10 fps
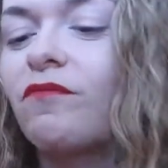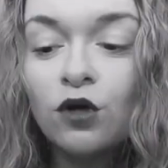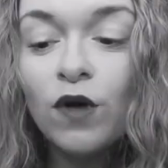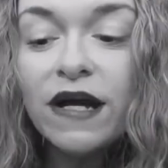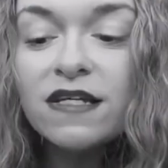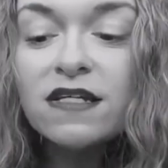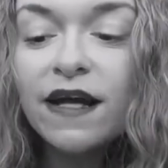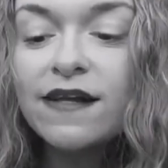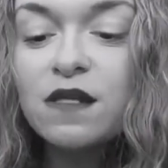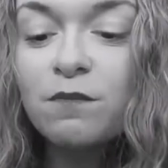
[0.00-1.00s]
Narrated
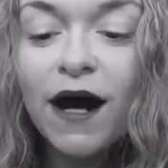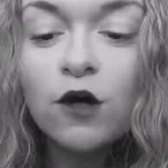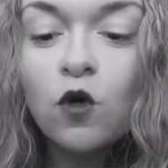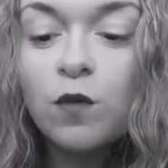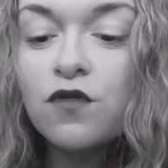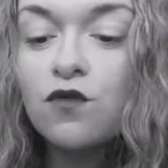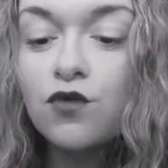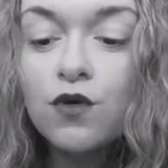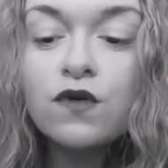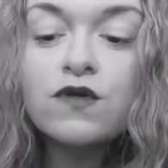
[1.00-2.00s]
against the backdrop of the
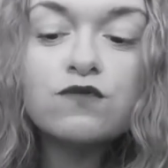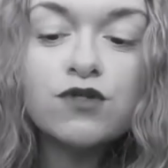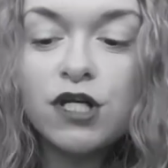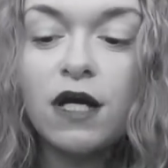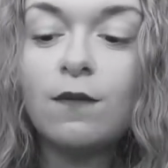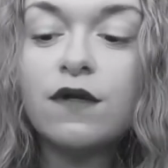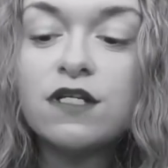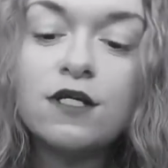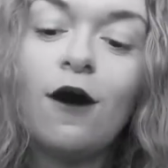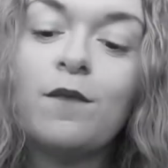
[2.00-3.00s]
ruthless regime
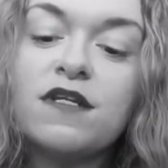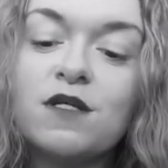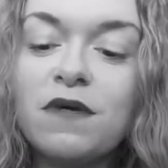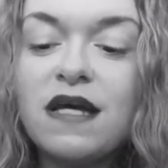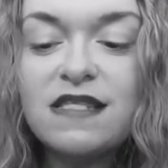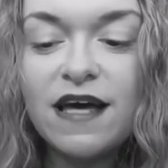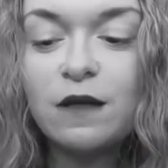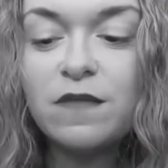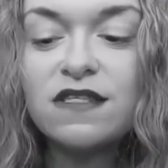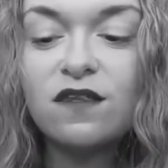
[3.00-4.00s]
determined to beat its
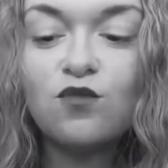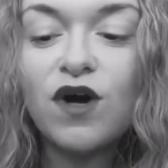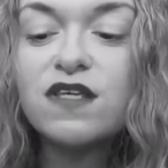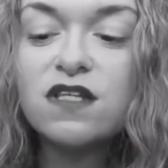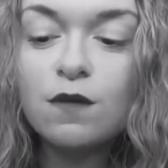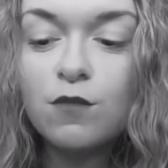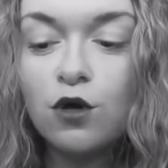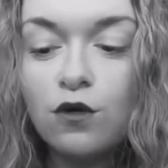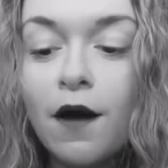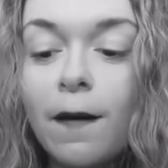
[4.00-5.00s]
enemies in the race to the
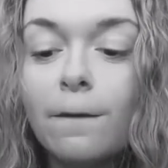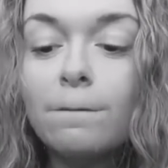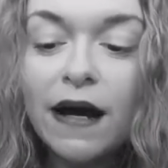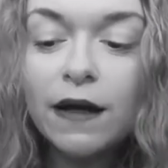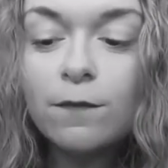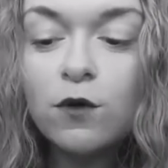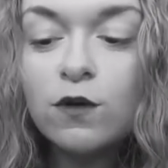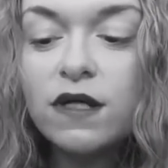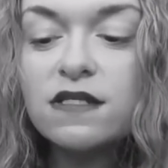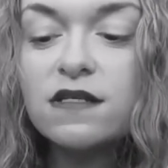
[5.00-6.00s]
moon, Maggot
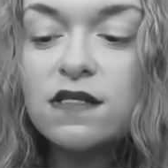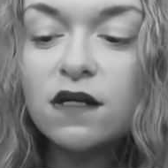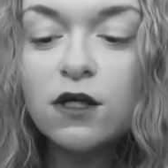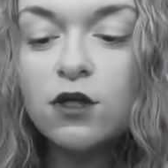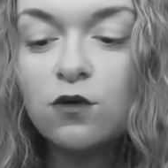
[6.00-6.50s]
Moon is the stunning new